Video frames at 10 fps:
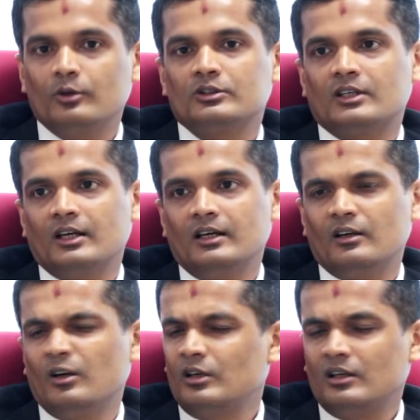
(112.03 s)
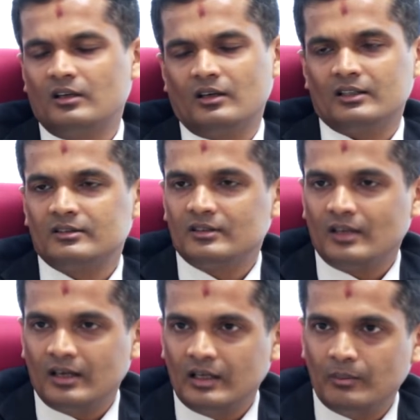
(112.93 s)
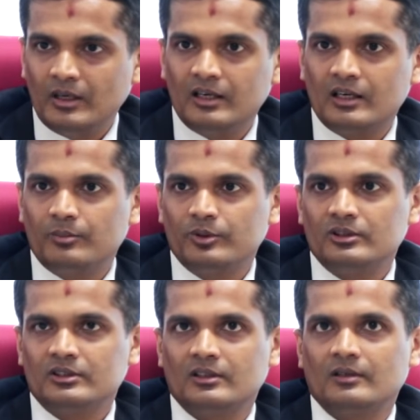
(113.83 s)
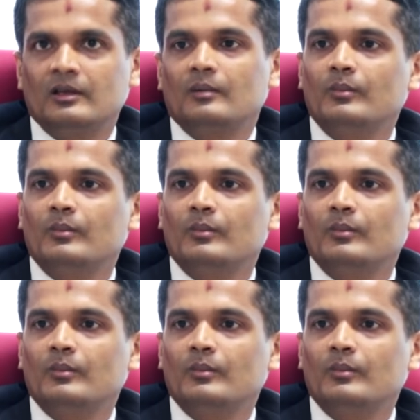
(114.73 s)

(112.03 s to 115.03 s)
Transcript: look straight, not necessarily a military position,